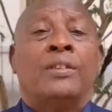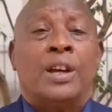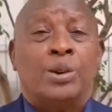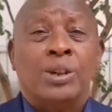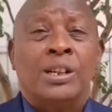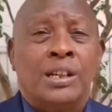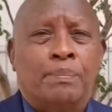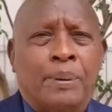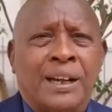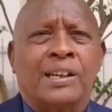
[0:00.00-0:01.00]
The
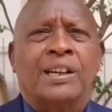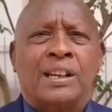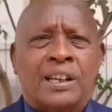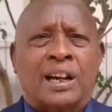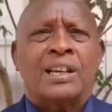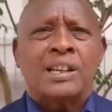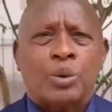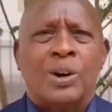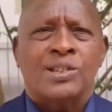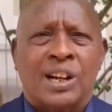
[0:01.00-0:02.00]
UDA party and the Kenya
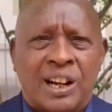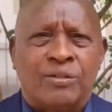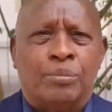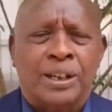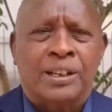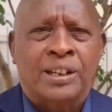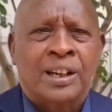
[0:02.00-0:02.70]
Kwanza government